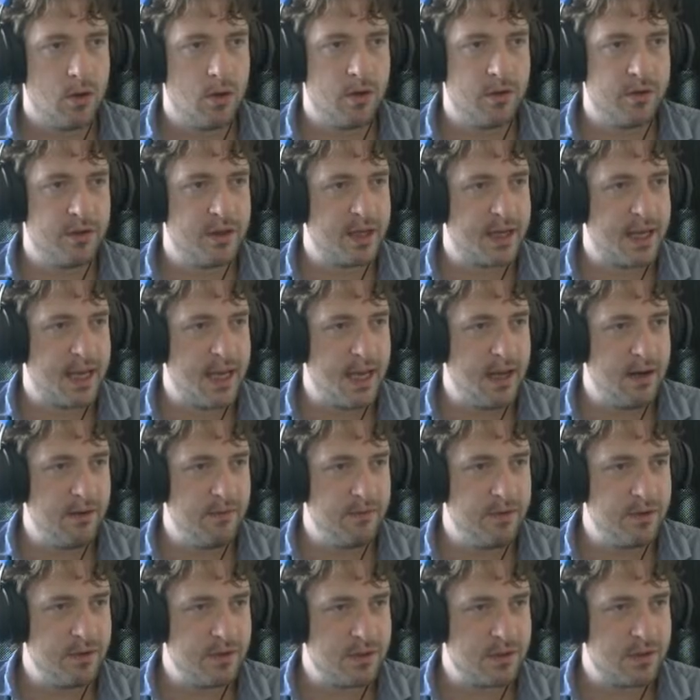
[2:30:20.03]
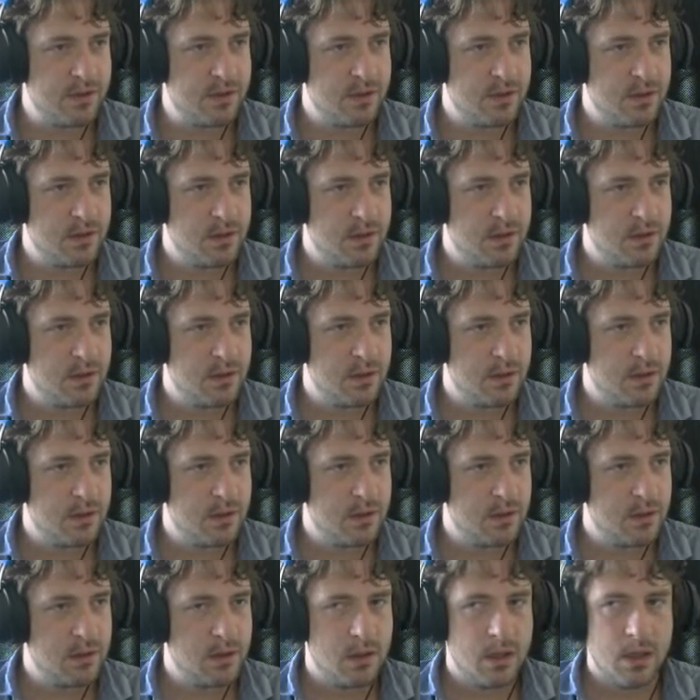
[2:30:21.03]
the canvas.
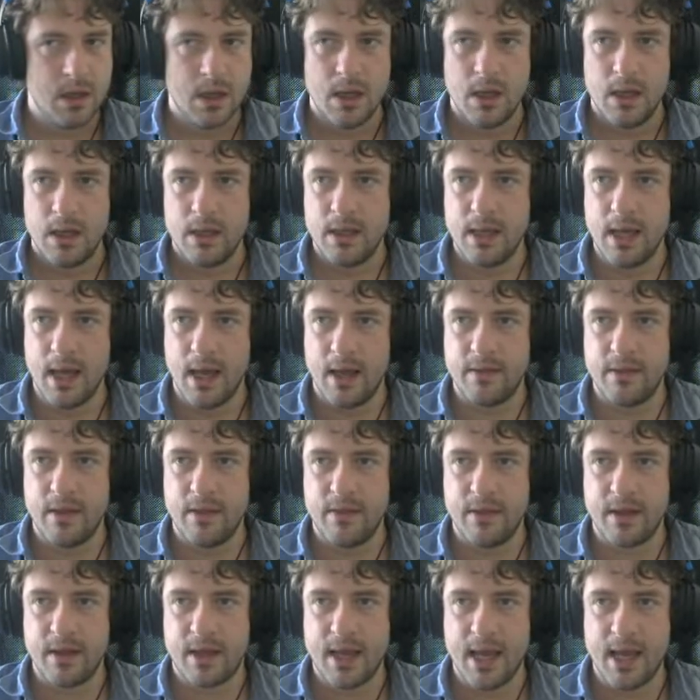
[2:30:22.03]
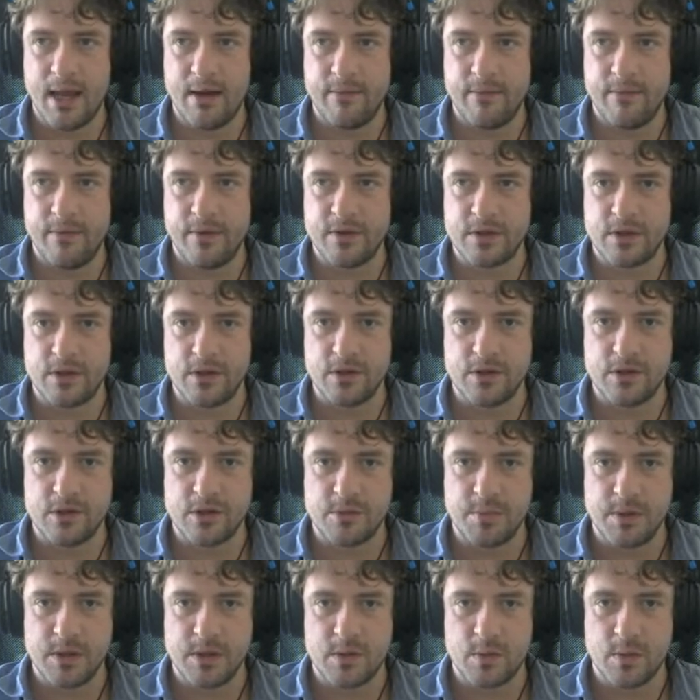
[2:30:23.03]
Yeah, and then the canvas can just
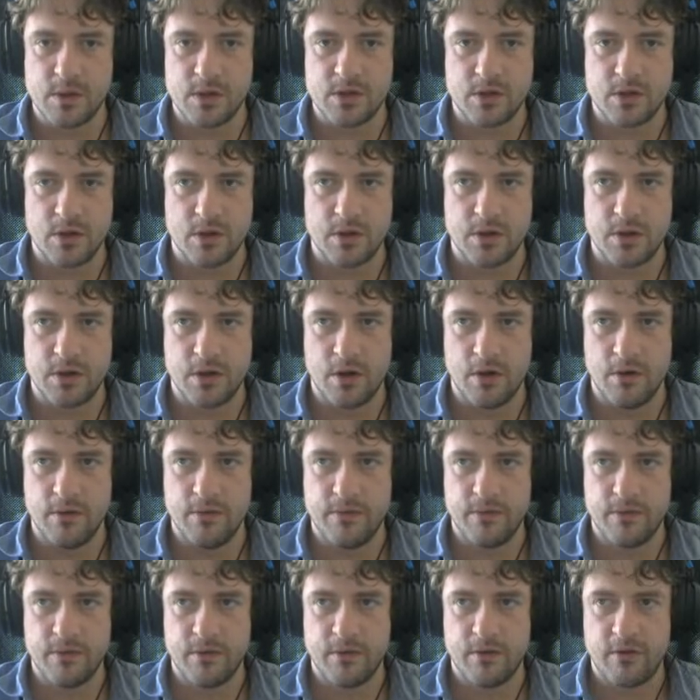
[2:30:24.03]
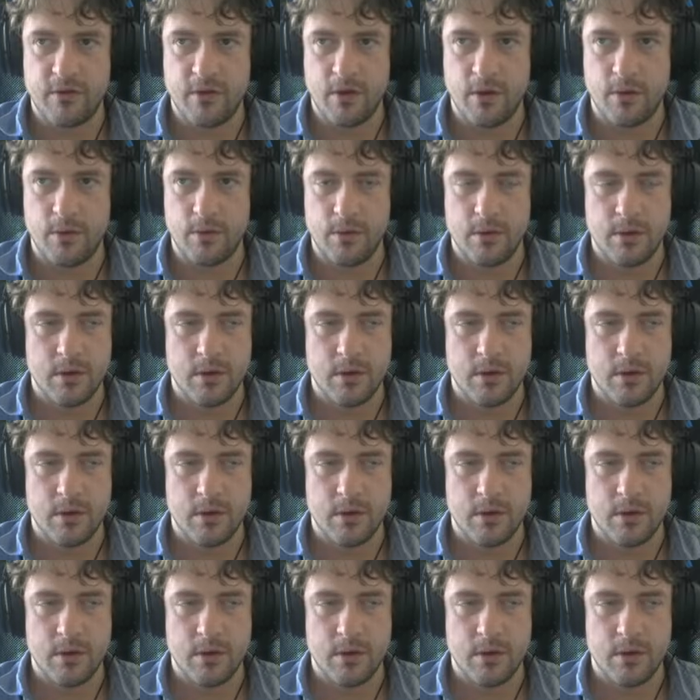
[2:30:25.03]
be switched on and off. So